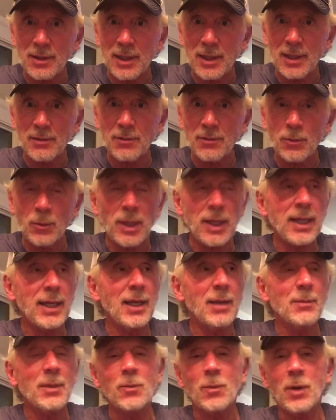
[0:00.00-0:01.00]
halfway,
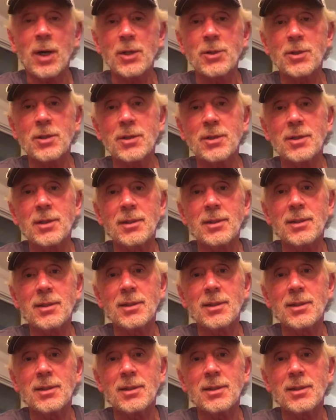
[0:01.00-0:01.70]
I've been watching